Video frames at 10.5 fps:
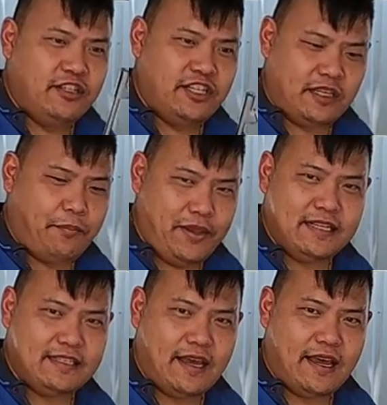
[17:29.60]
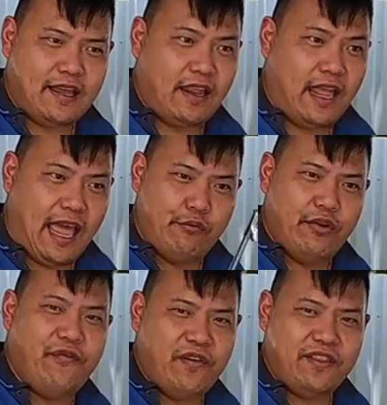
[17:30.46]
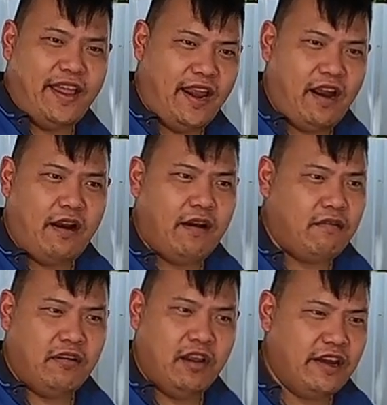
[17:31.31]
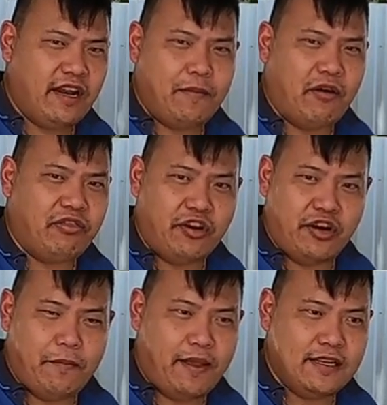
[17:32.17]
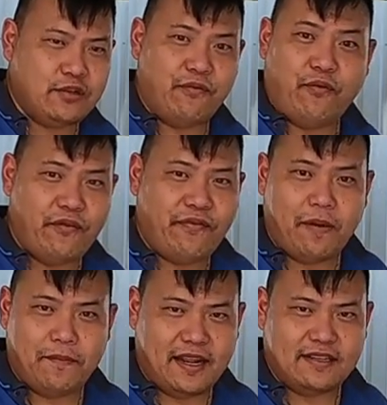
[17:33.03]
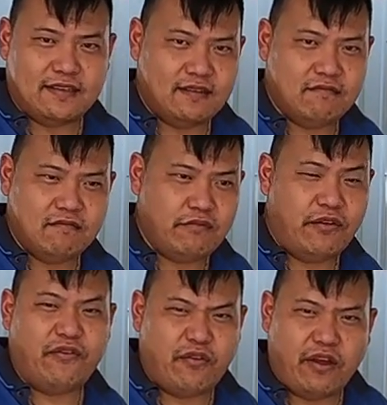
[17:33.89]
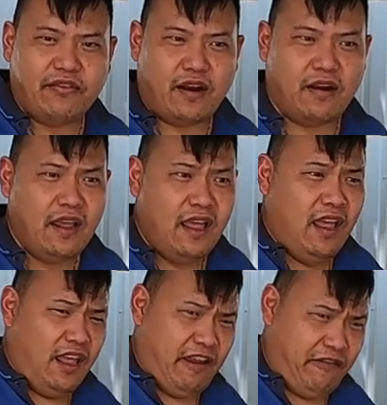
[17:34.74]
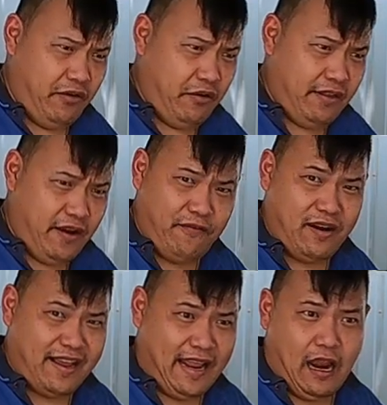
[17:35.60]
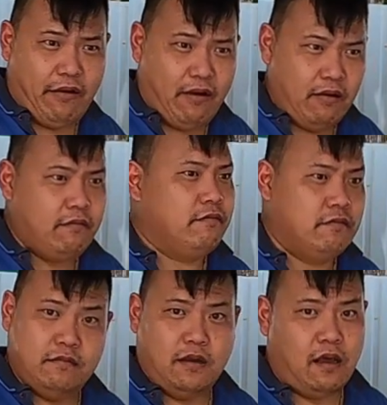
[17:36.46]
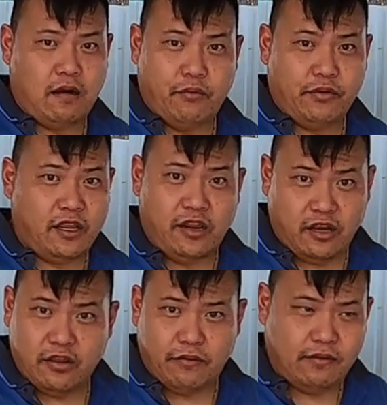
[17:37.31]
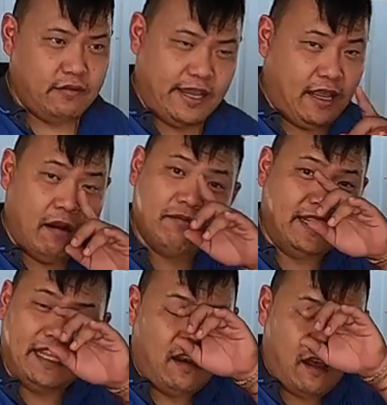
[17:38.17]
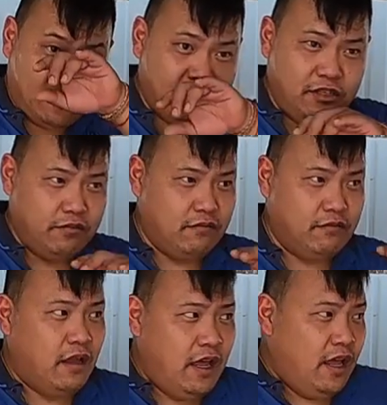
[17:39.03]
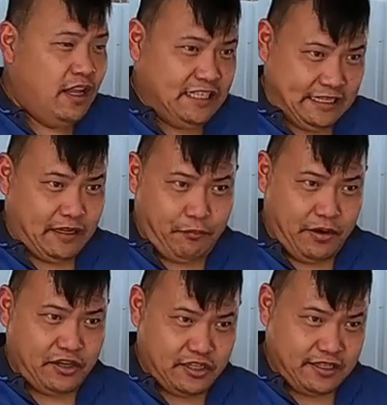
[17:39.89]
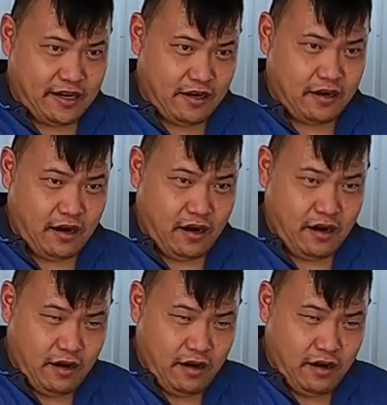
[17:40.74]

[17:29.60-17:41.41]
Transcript: check the PSI and refill the air, you're looking at about 30 minutes to 45 minutes, roughly around there. If you're there for like an hour, I don't know what the hell you're doing, okay? It don't take that long to check the pressure tire